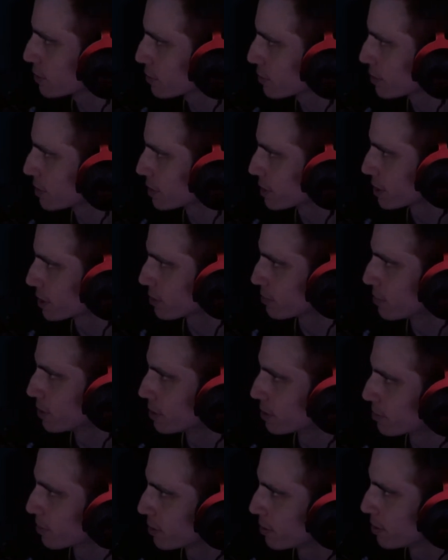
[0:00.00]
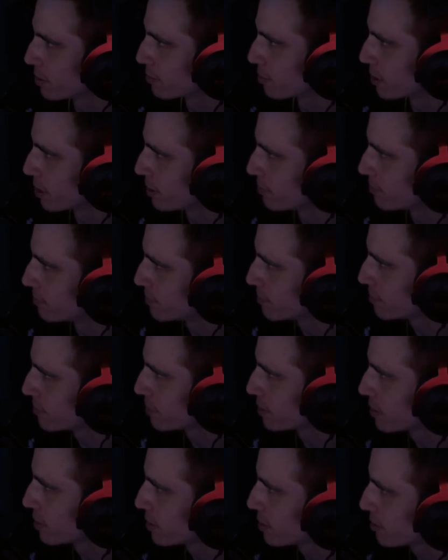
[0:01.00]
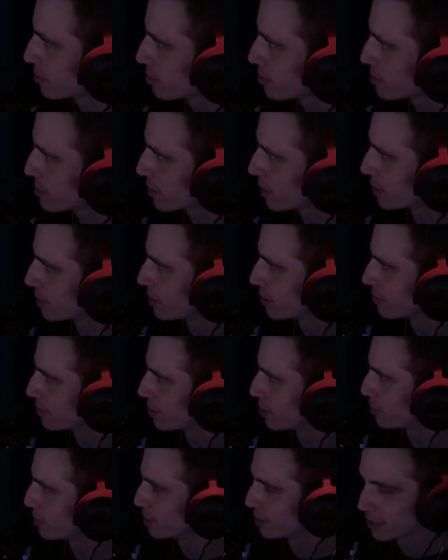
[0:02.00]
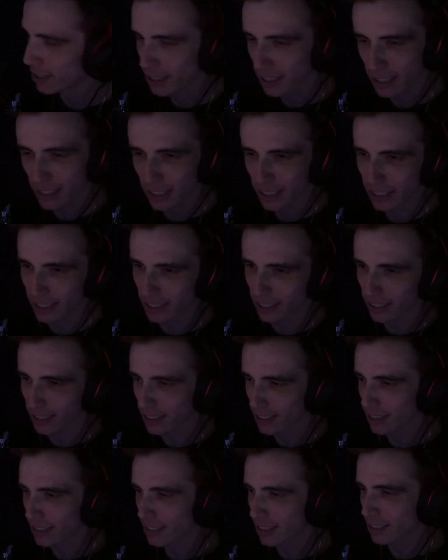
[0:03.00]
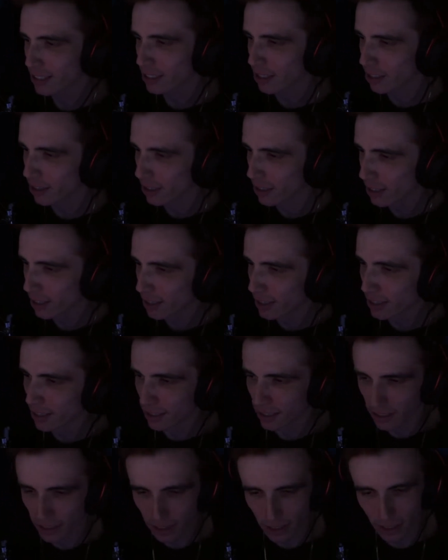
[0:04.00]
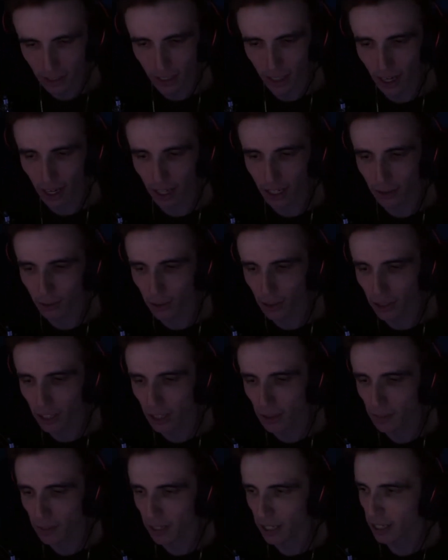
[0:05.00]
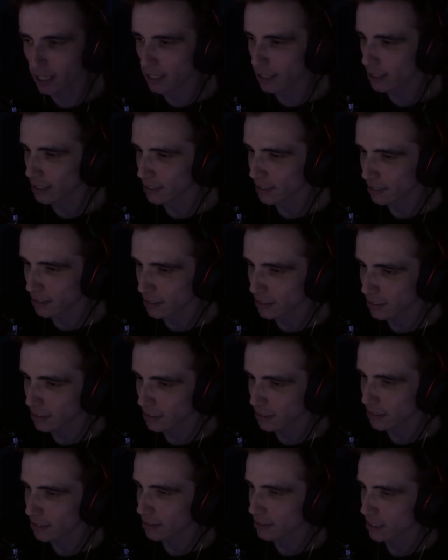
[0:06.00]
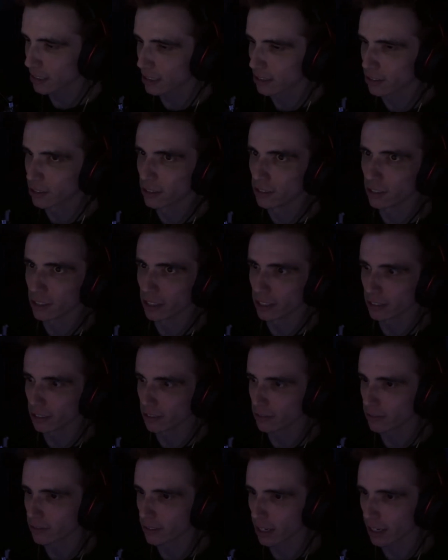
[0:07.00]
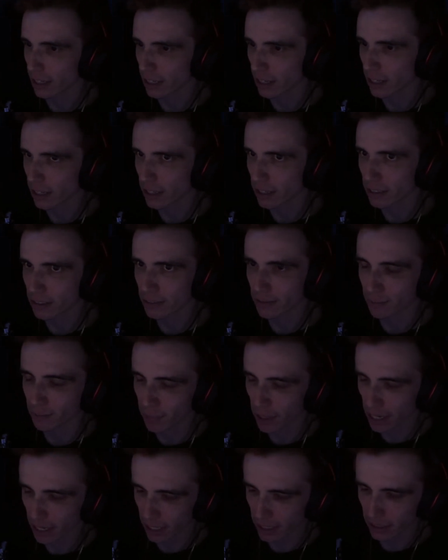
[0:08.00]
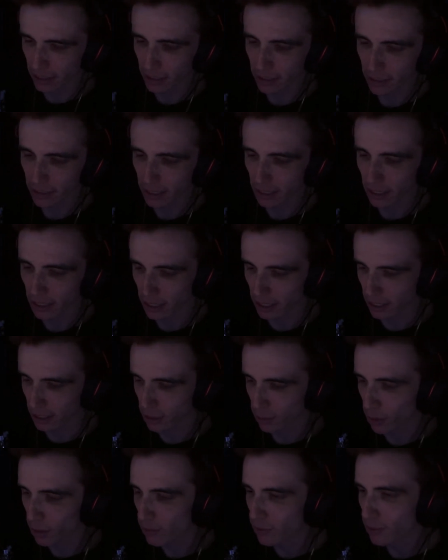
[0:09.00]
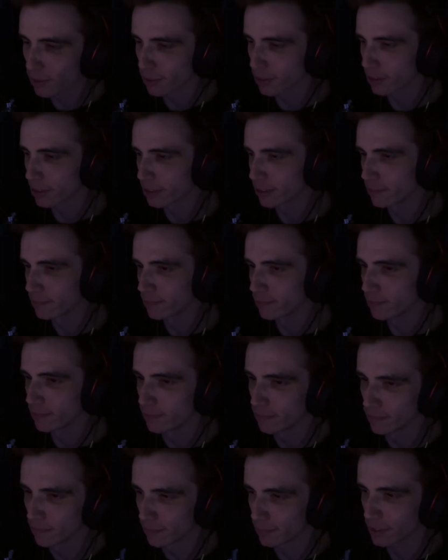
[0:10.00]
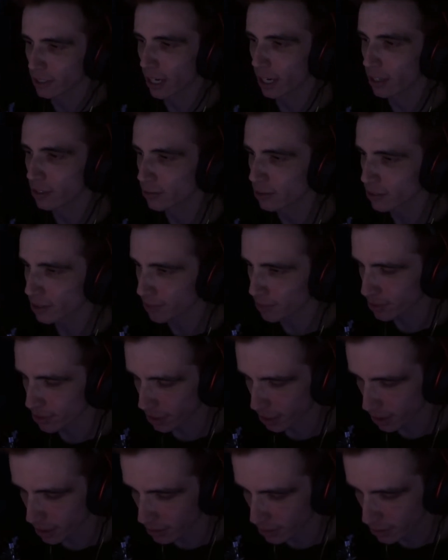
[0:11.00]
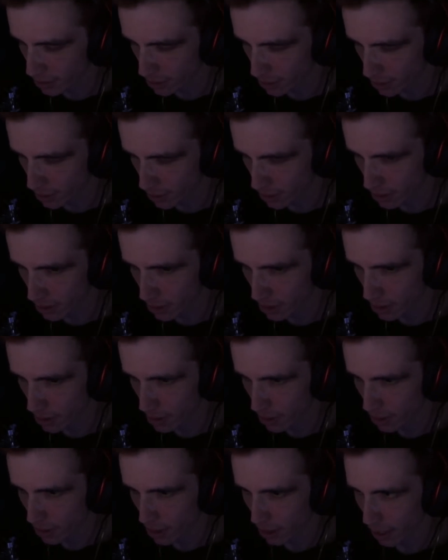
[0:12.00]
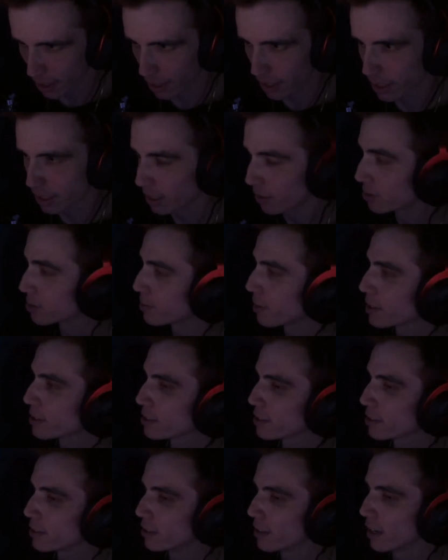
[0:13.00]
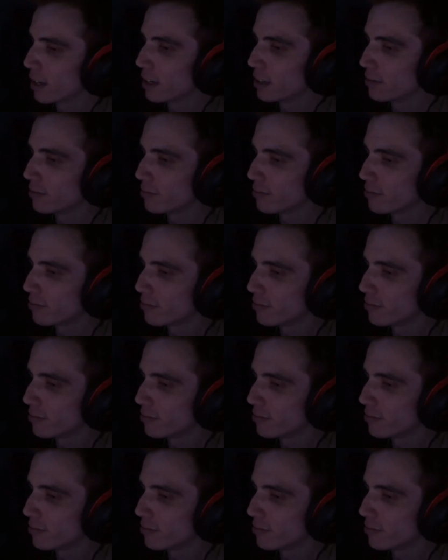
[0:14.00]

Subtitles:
for the 6 months, by the way, Prime. Or Shroud left elbow. Okay, so I woke up at I don't know, I got back here at 12:30. Tyler was upstairs, and I was about to go live,